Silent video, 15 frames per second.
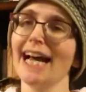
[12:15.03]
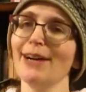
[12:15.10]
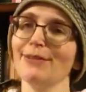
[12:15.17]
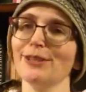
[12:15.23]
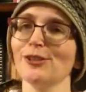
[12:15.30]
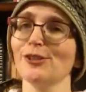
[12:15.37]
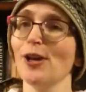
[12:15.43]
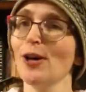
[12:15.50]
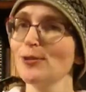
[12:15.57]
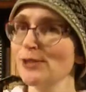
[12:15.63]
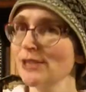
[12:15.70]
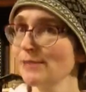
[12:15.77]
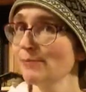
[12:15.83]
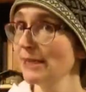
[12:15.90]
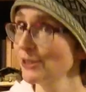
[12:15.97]
which is
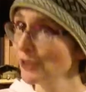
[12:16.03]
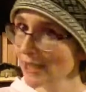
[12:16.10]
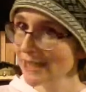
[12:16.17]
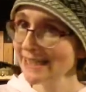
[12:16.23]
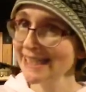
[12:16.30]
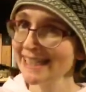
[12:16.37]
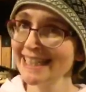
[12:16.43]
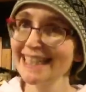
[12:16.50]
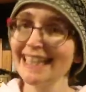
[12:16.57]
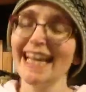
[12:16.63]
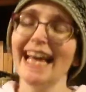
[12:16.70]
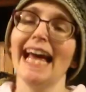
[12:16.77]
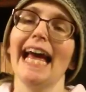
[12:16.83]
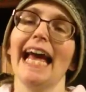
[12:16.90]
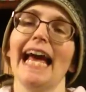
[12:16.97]
hosted by Jason,
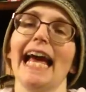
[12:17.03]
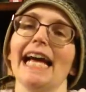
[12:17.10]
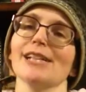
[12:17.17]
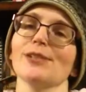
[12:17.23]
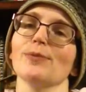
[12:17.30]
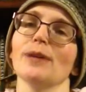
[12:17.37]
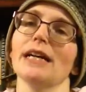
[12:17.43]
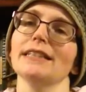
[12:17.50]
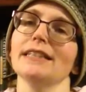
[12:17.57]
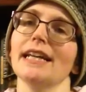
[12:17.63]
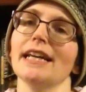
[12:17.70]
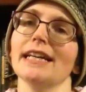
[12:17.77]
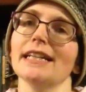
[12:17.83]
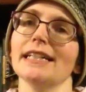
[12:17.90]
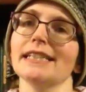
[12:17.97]
as well
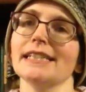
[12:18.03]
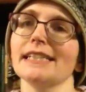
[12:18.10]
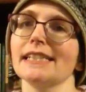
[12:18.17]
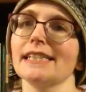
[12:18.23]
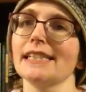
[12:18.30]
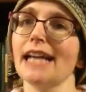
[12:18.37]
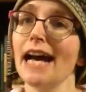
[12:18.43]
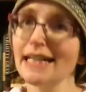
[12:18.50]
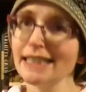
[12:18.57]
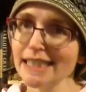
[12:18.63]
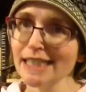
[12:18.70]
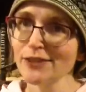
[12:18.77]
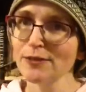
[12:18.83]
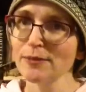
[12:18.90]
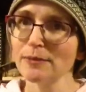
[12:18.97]
as
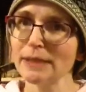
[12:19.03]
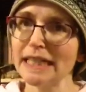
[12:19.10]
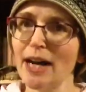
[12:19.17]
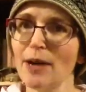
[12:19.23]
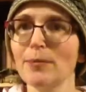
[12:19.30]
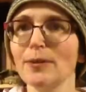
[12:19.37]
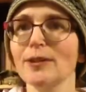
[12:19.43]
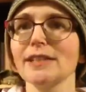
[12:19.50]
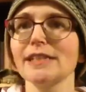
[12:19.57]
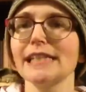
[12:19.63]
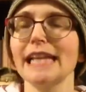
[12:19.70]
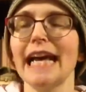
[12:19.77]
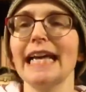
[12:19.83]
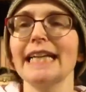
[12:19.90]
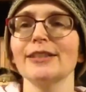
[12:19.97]
Alex from Big Owl
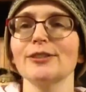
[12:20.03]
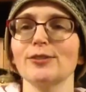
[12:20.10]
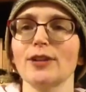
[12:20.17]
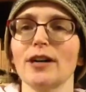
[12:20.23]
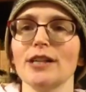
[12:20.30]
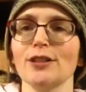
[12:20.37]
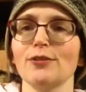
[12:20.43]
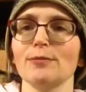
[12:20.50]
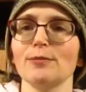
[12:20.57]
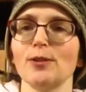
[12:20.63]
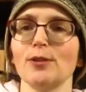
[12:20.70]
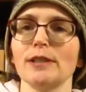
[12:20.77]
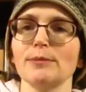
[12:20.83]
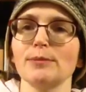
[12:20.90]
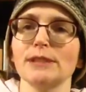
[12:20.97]
Books and Lukasz from
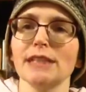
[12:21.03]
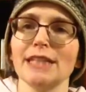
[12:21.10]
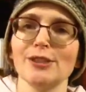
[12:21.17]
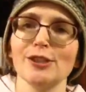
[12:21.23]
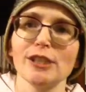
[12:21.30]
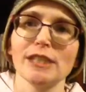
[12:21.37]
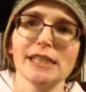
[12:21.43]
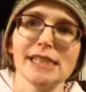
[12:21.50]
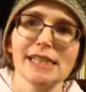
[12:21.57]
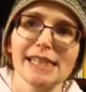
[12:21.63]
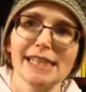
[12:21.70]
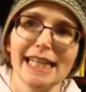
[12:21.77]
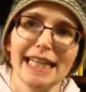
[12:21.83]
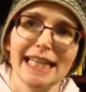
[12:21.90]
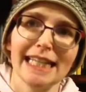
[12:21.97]
Totally
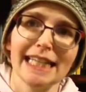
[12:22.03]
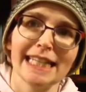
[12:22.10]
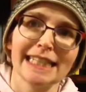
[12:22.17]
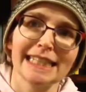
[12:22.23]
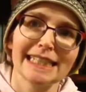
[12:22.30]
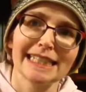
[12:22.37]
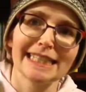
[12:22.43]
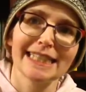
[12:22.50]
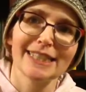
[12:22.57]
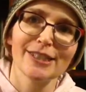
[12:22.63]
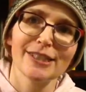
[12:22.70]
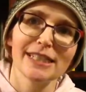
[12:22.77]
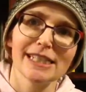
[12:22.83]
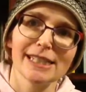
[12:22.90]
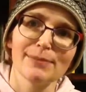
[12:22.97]
Pretentious. And
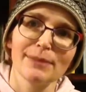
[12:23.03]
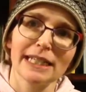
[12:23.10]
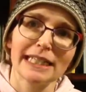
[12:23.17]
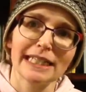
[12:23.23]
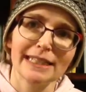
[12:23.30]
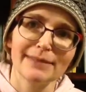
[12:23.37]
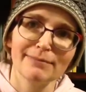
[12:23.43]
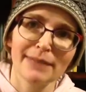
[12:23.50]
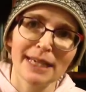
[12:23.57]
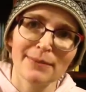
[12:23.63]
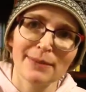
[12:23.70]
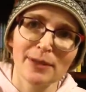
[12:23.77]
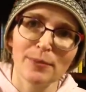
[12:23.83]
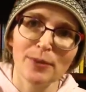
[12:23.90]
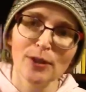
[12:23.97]
there is my
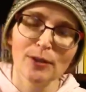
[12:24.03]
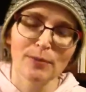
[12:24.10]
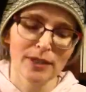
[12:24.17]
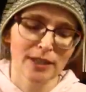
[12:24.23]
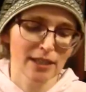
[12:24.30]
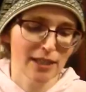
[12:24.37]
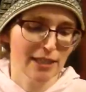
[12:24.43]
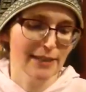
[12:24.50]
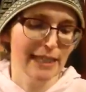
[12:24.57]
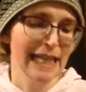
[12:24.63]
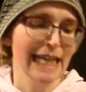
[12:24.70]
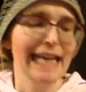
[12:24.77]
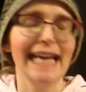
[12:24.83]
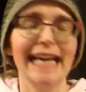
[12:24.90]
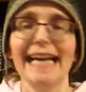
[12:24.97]
Mammoth bookmark.
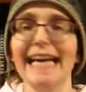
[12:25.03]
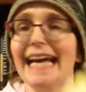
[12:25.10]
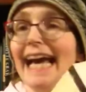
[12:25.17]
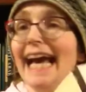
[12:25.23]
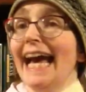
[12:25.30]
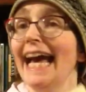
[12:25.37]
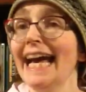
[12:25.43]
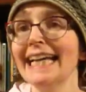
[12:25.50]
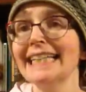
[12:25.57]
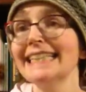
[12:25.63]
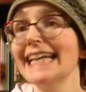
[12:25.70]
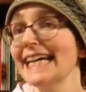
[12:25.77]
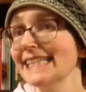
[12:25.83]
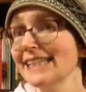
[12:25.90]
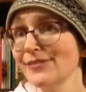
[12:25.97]

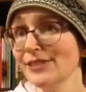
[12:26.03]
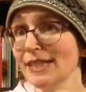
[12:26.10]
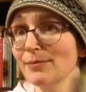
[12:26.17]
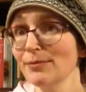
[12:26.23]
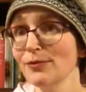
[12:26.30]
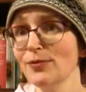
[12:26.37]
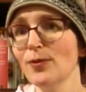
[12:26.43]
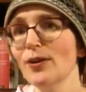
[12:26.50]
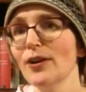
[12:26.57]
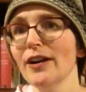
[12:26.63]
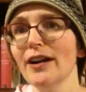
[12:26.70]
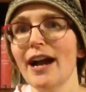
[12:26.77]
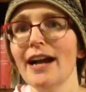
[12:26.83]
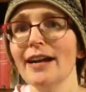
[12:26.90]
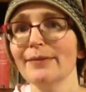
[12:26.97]
And as I've said
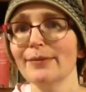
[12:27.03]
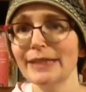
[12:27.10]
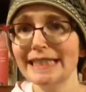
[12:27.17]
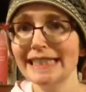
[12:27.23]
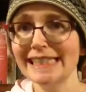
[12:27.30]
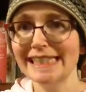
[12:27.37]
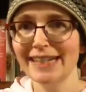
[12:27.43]
before, I'm reading